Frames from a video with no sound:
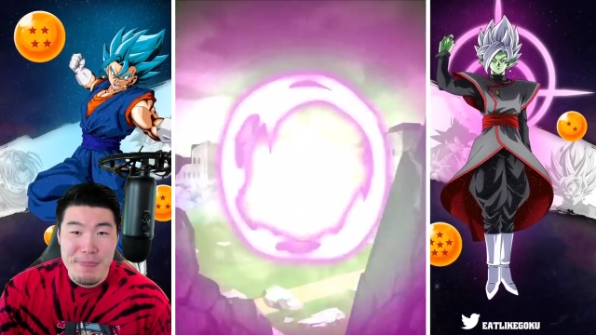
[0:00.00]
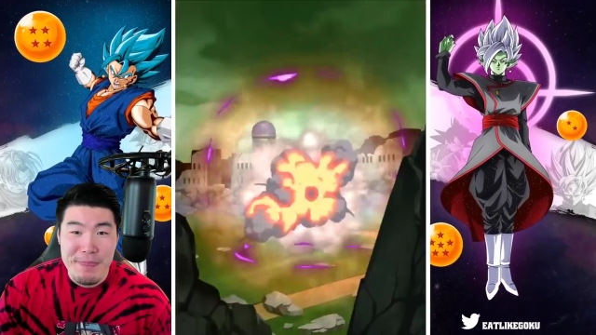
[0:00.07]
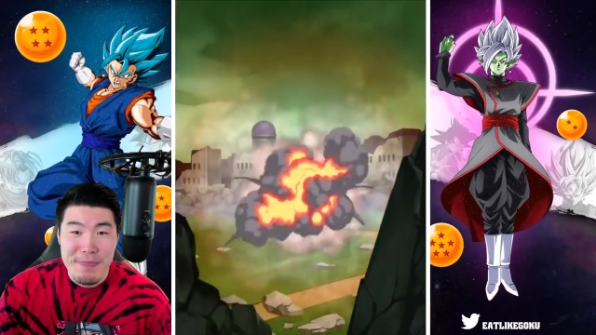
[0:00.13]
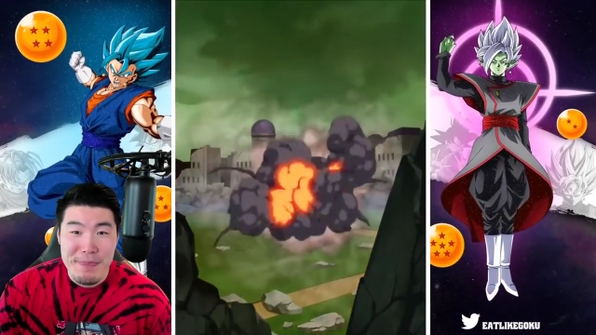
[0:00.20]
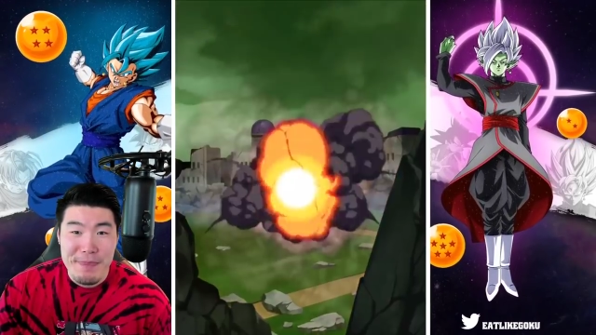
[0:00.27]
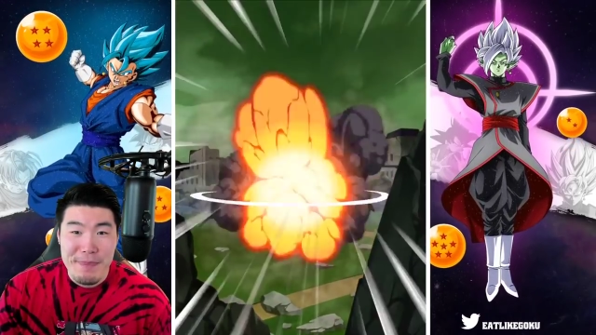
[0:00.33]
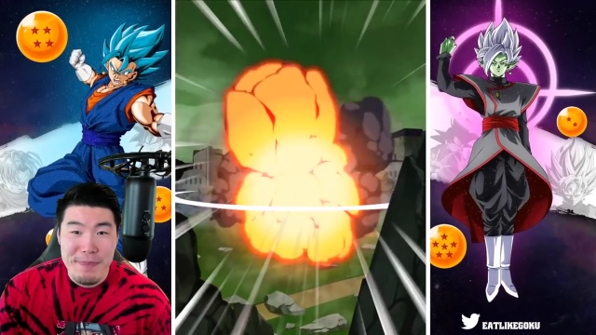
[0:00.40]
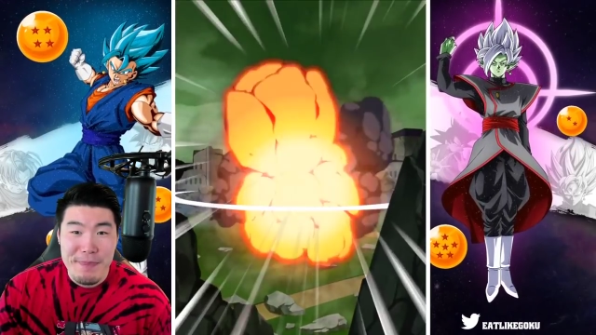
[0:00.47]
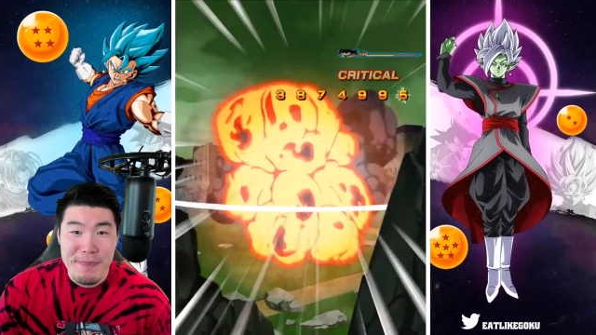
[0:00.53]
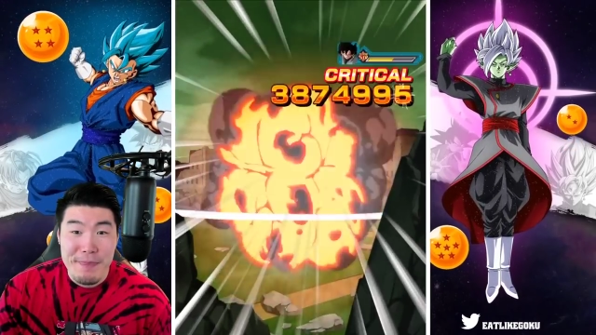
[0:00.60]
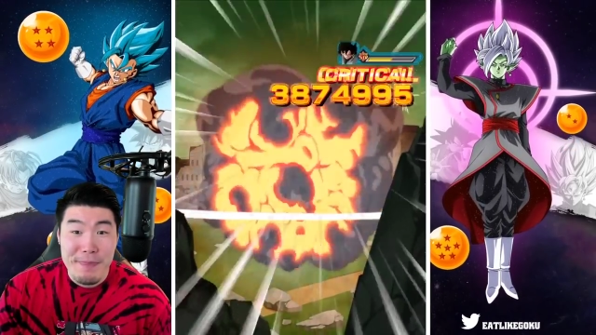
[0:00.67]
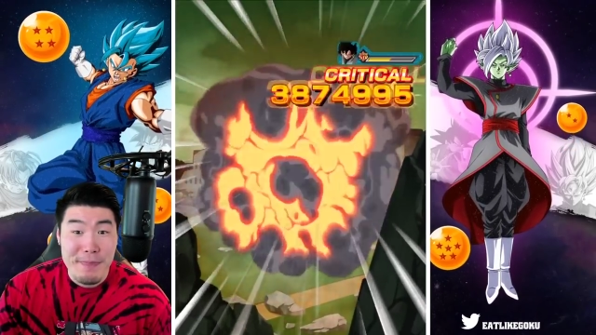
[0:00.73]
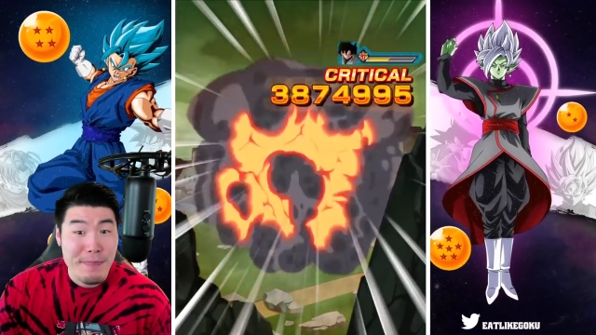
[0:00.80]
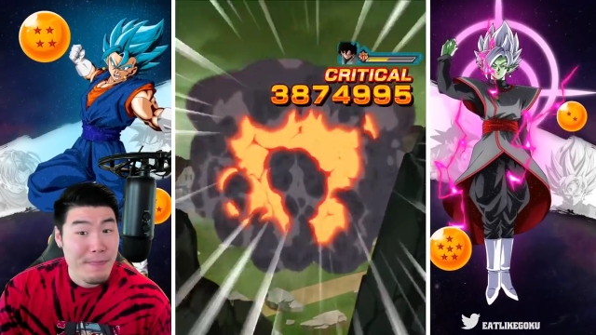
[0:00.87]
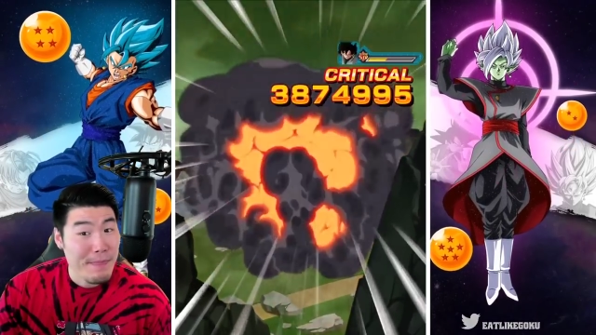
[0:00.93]

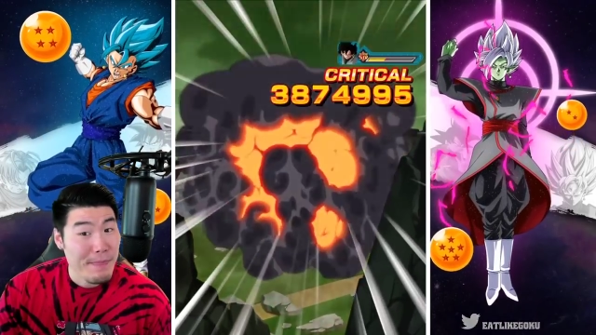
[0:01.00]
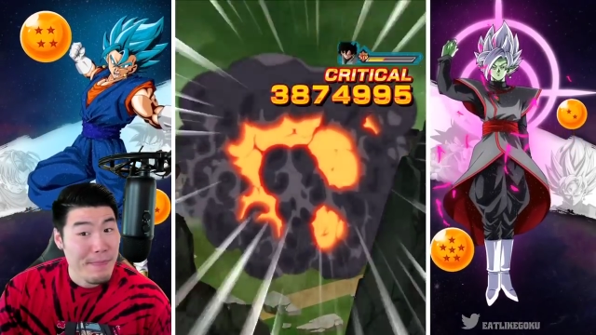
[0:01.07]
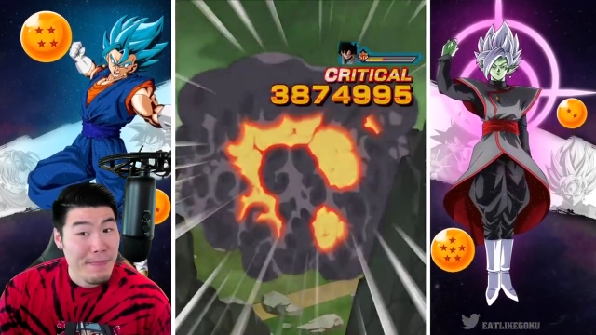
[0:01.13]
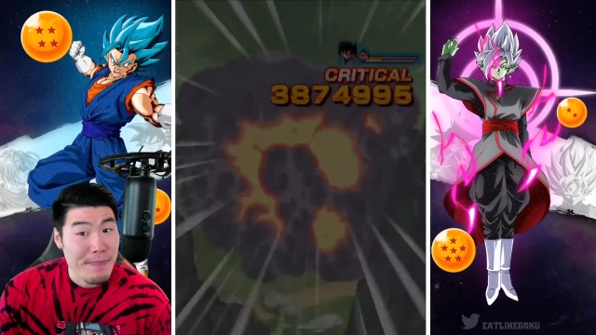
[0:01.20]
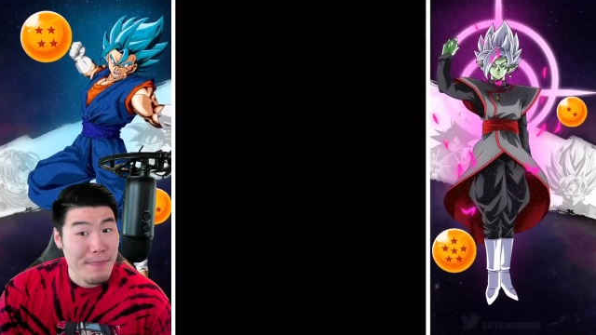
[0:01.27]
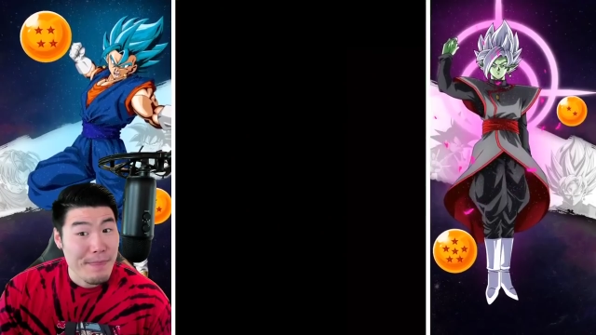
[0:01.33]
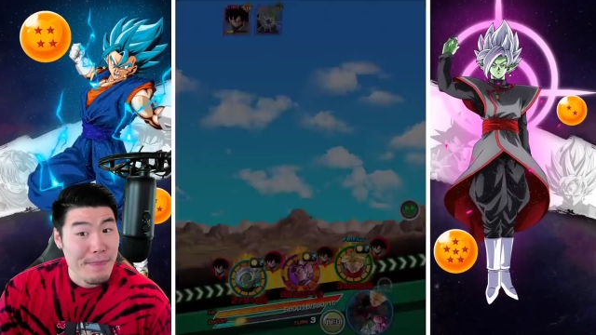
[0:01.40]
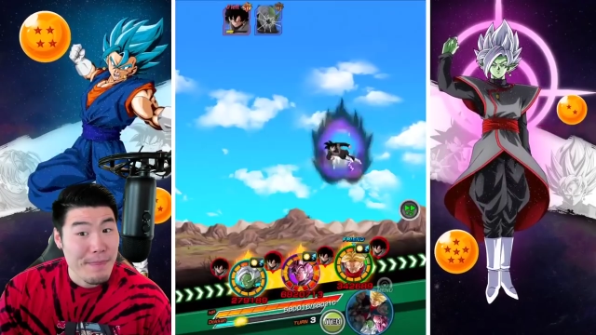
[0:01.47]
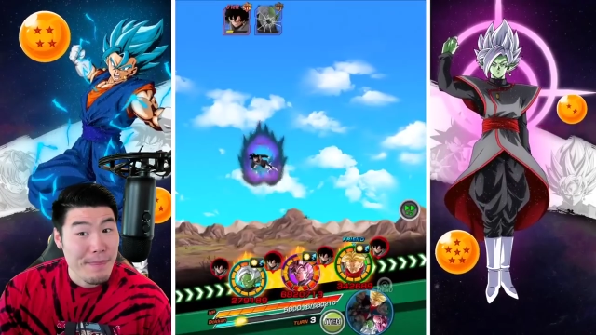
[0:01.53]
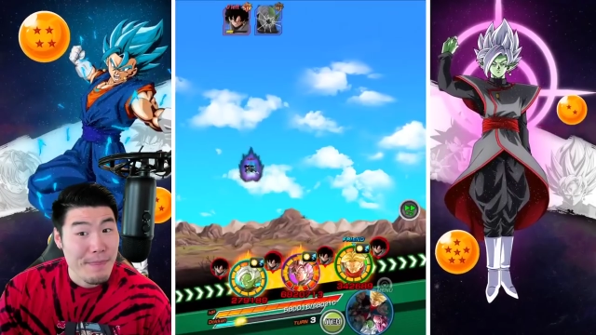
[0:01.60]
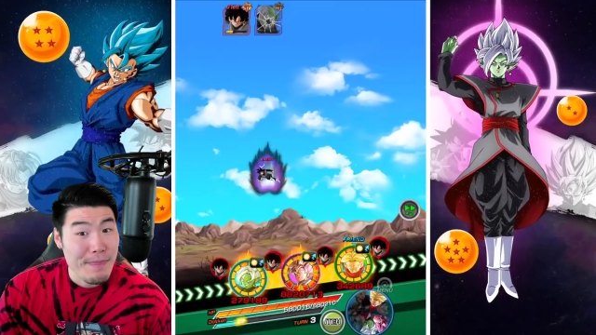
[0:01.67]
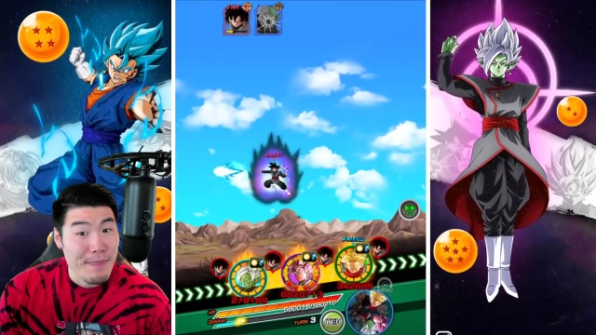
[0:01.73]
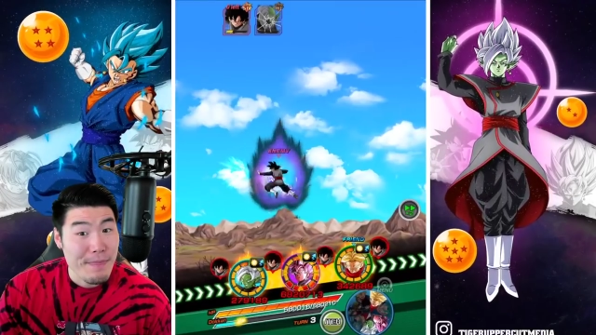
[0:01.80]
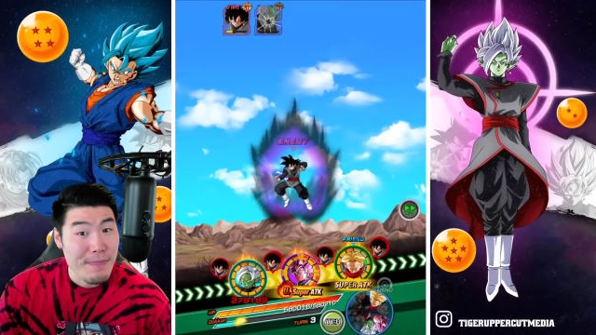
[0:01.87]
(silence)